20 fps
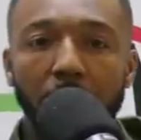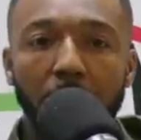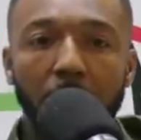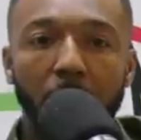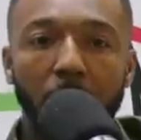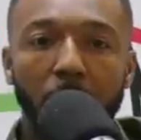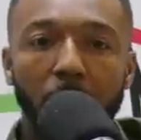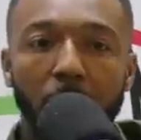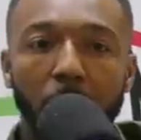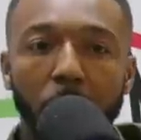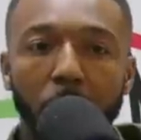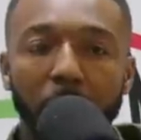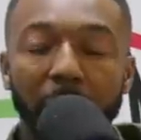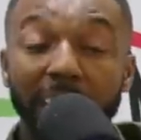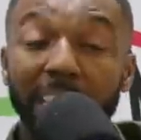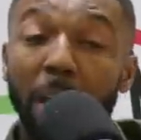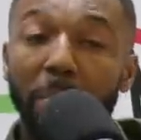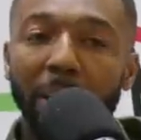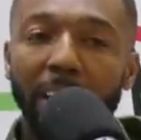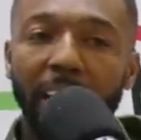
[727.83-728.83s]
Um, and
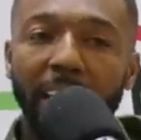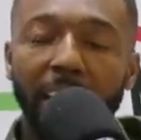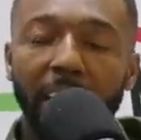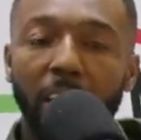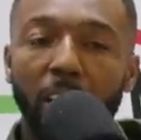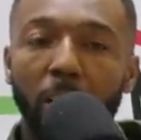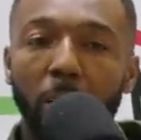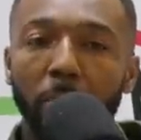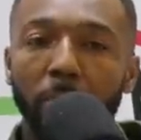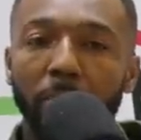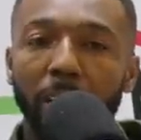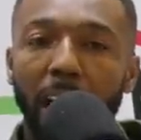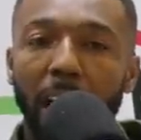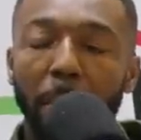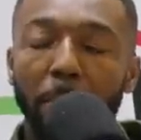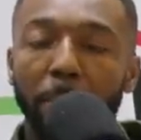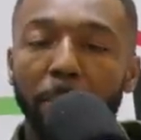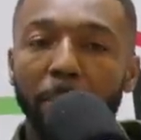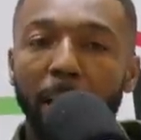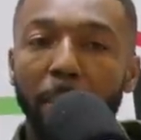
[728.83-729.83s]
yeah, man, like um,
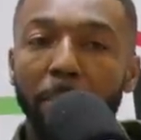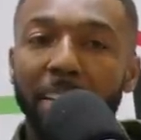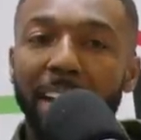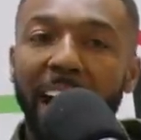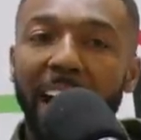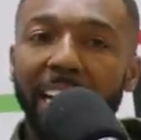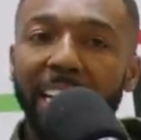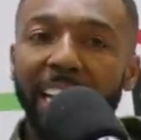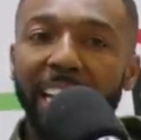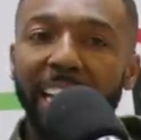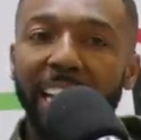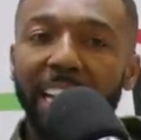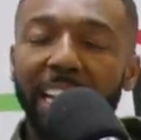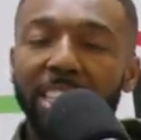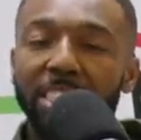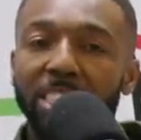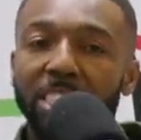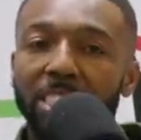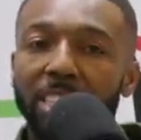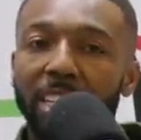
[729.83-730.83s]
I'm I'm not a
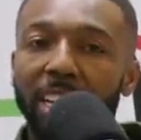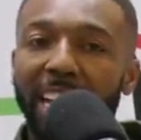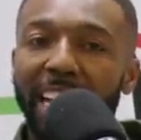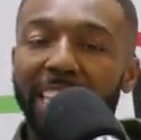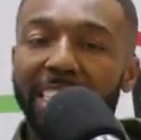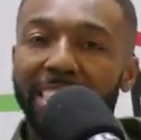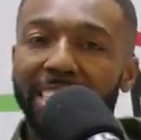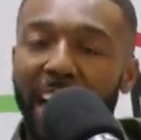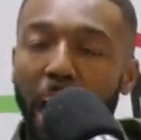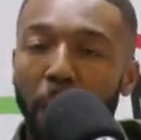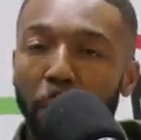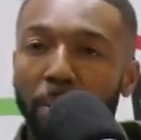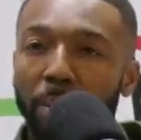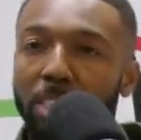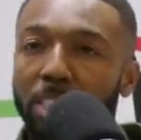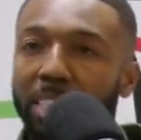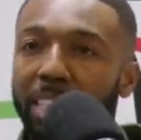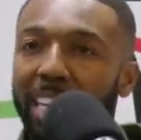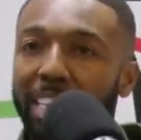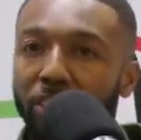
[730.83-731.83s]
a scalper,
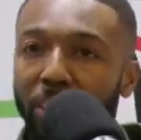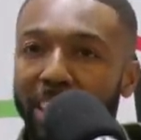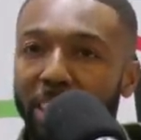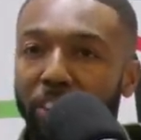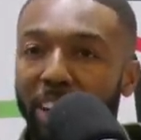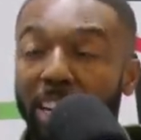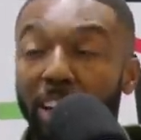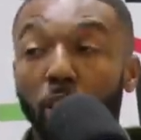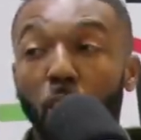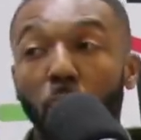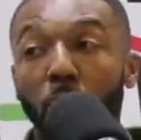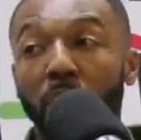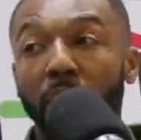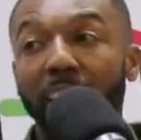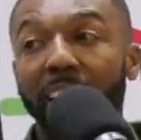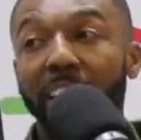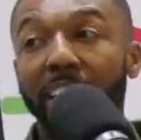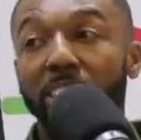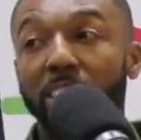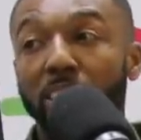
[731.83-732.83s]
intraday trader, or
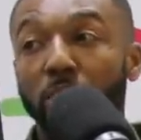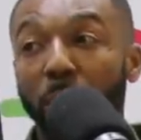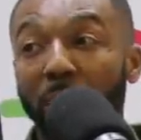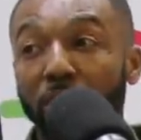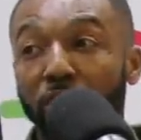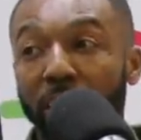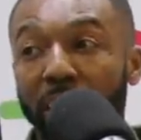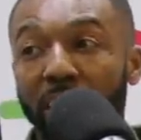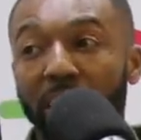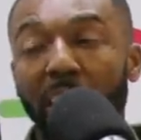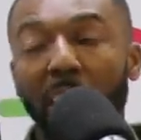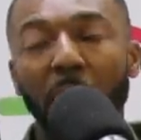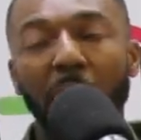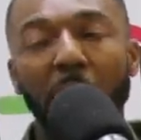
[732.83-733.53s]
a swing trader. I,